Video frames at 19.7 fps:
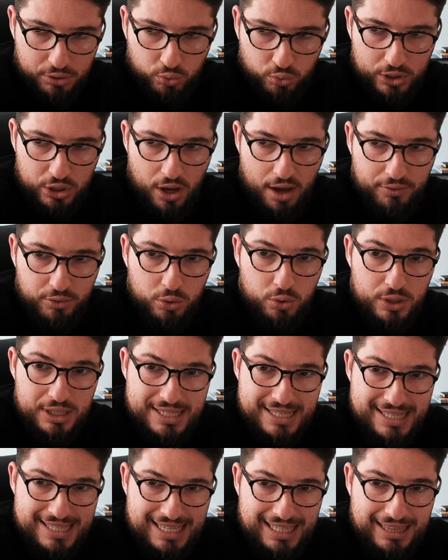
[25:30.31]
What you have to do is
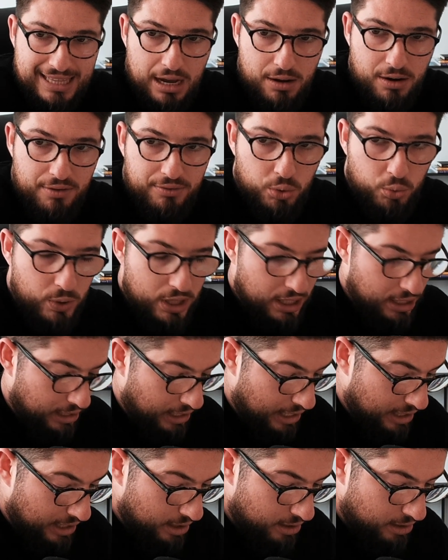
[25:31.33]
sit down every week
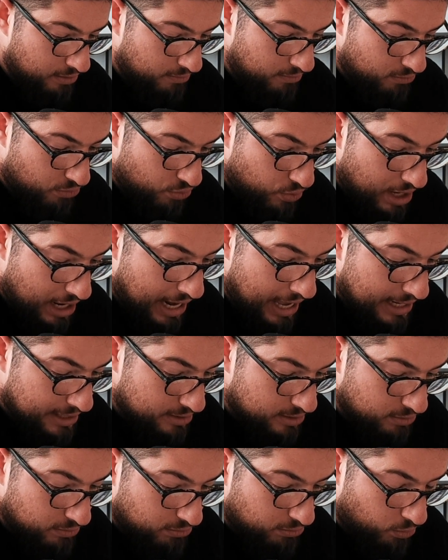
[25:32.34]
and
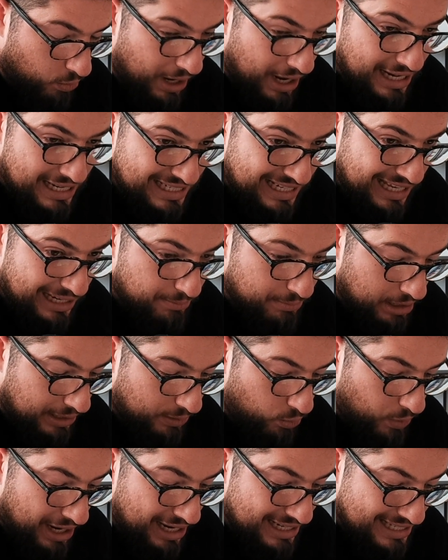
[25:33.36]
realize what else can
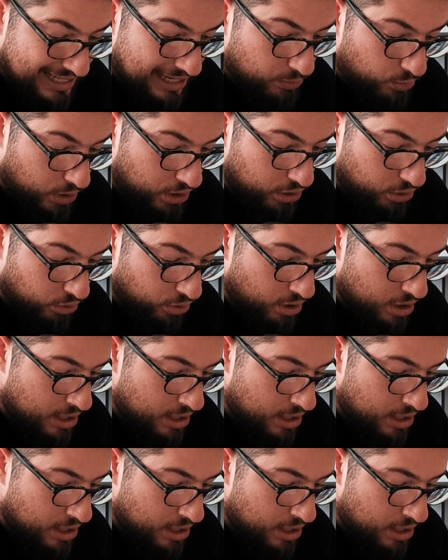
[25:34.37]
we do.